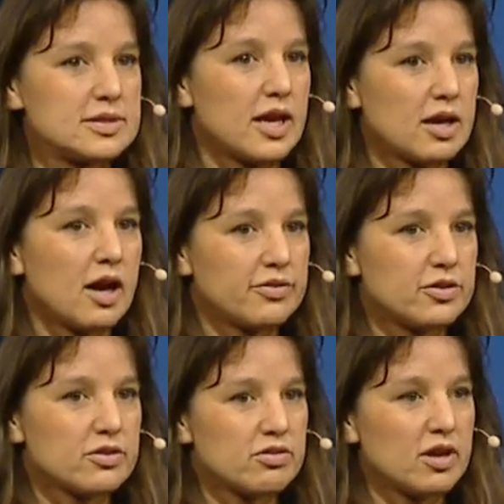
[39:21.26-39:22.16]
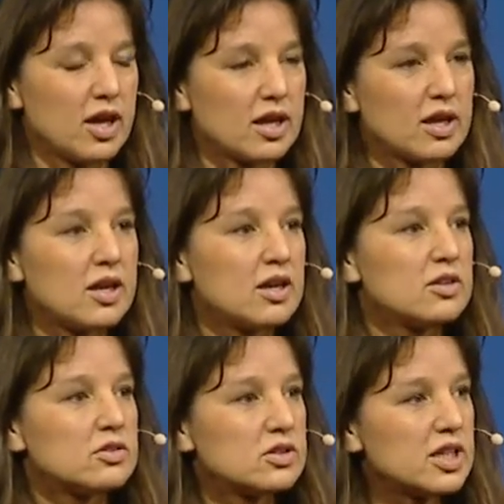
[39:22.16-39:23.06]
Take off your thing.
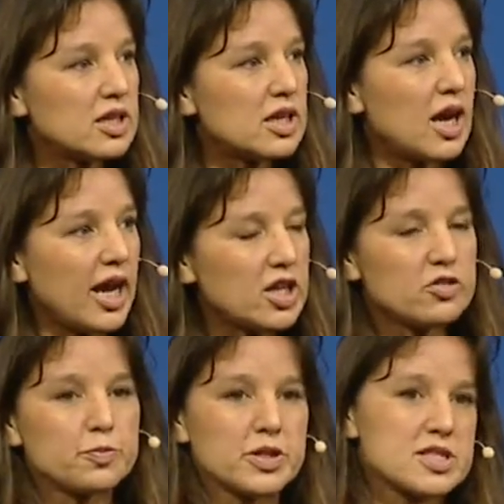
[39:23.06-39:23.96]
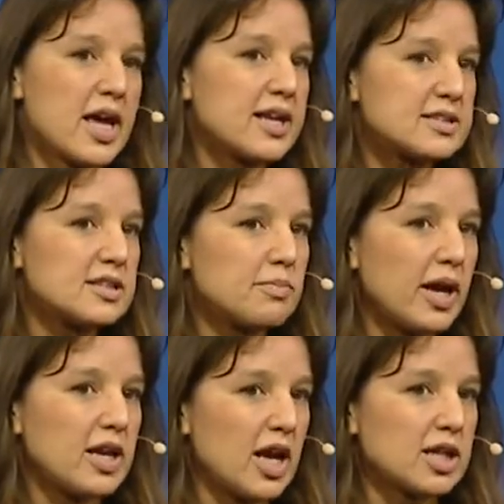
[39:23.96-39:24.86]
So they're kind of protected
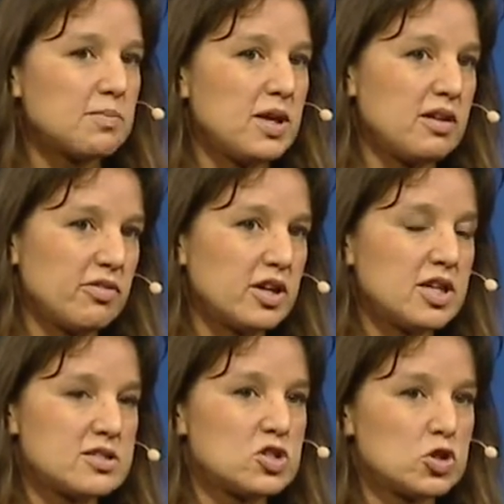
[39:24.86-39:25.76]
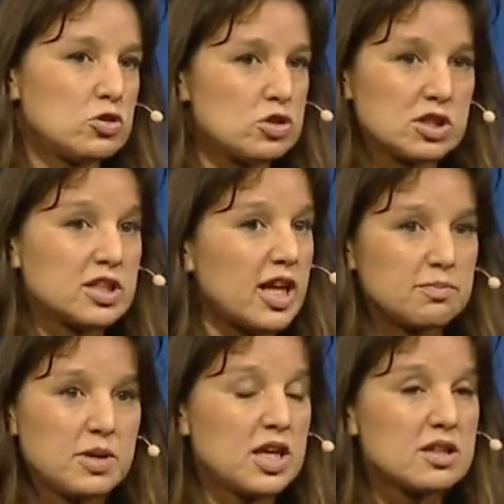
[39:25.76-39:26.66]
by not being very institutional, not
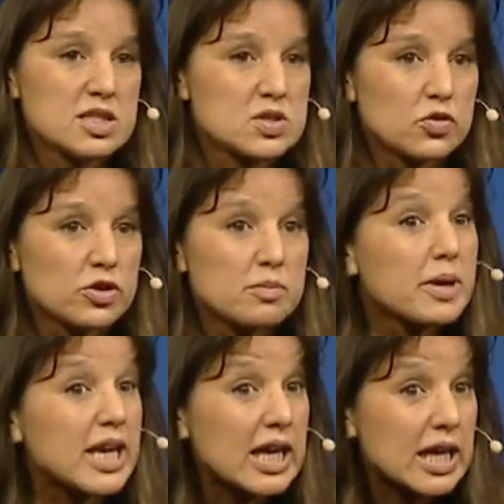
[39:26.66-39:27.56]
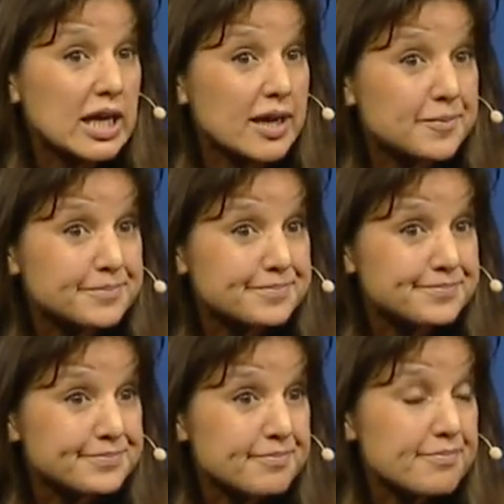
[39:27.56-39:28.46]
being in this for the money.
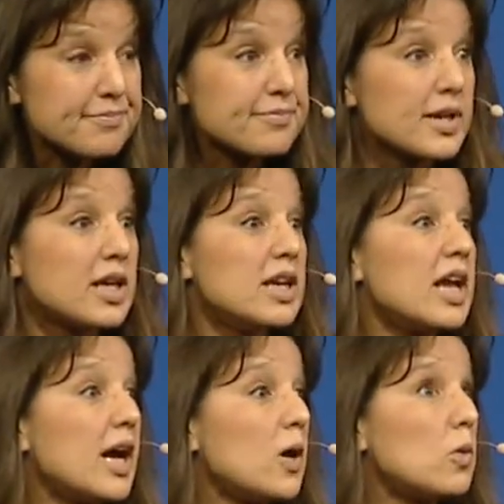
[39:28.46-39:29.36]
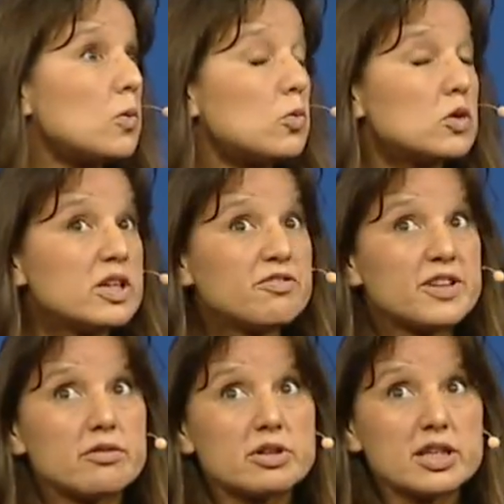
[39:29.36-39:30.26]
Now, well, if
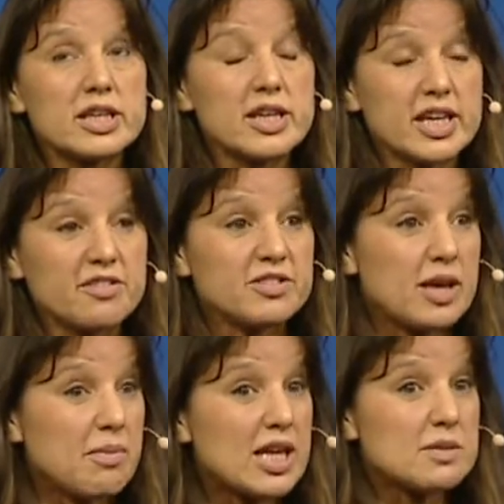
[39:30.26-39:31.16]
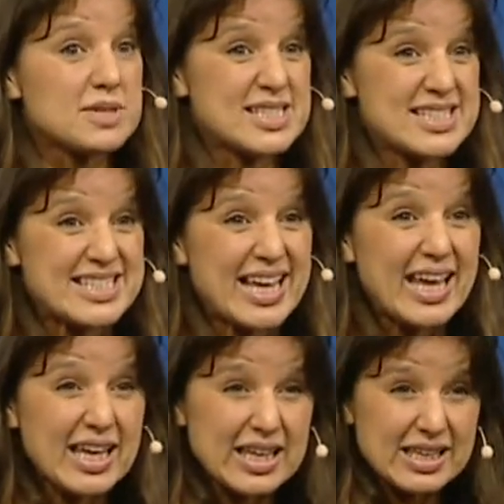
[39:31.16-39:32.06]
they really, like, if they made a
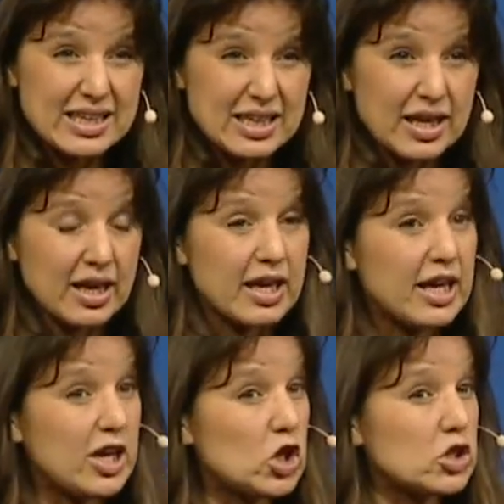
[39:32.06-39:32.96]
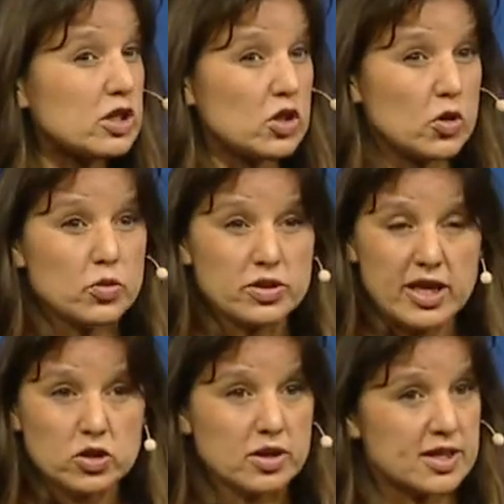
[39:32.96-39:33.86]
mistake, a, you know, they
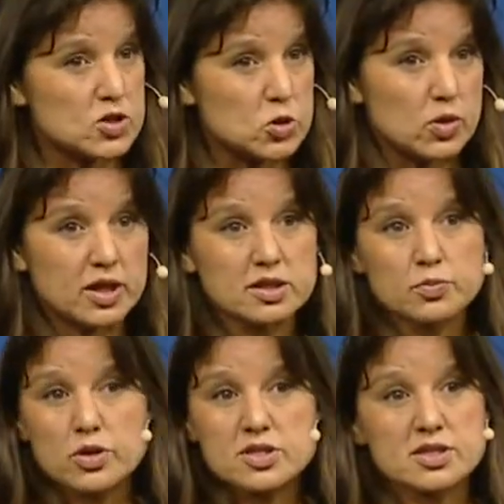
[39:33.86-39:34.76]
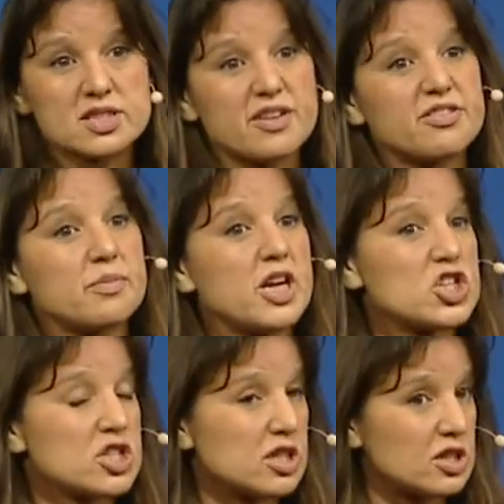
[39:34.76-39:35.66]
could get sued under personal
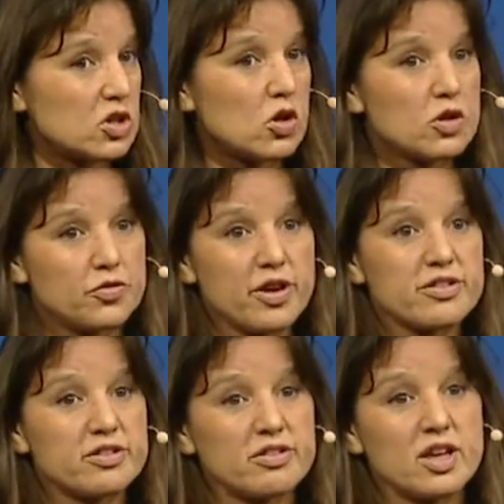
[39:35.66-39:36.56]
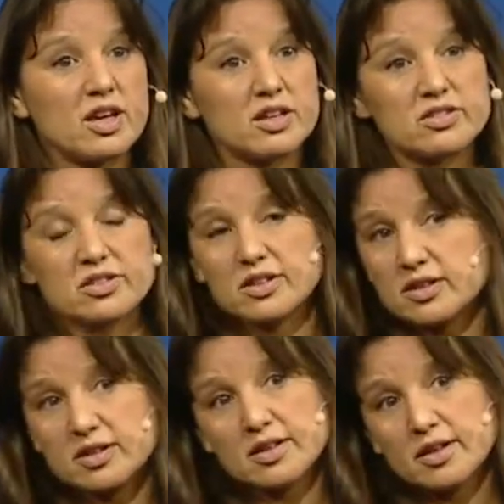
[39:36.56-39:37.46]
defamation and all of other things.
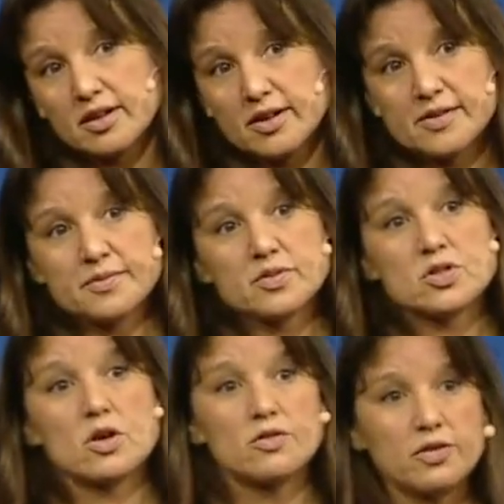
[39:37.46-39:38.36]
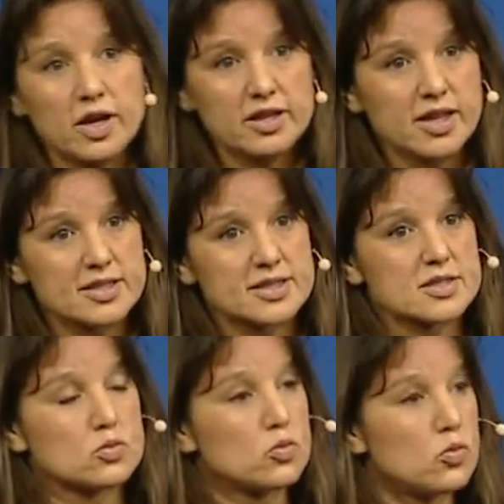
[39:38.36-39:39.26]
And so far,
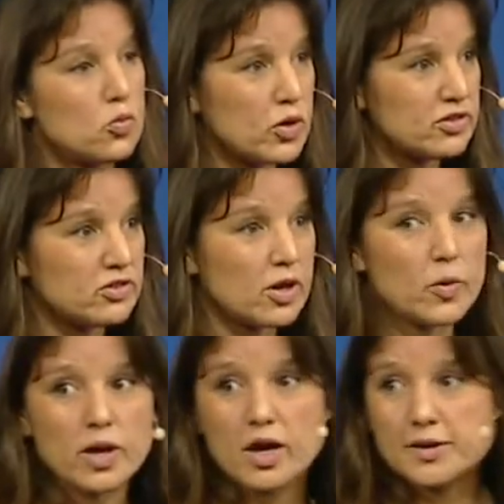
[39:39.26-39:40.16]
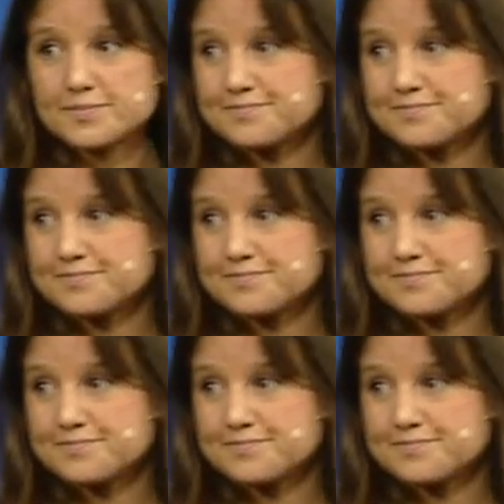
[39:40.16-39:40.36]
that's what's going on.